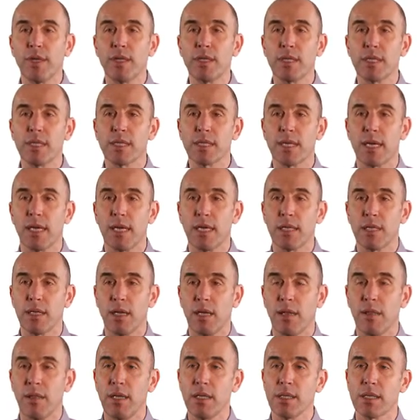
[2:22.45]
In this
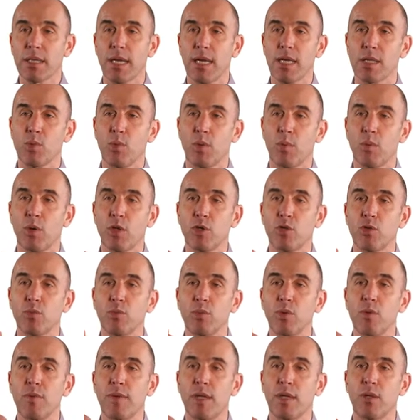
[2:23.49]
case, we want to
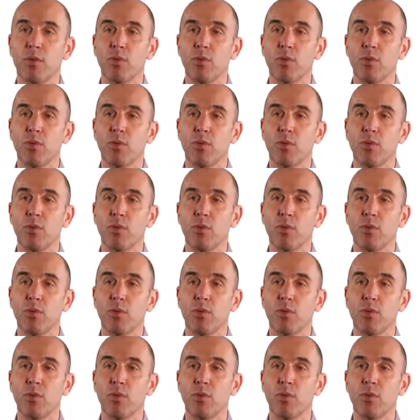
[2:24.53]
move the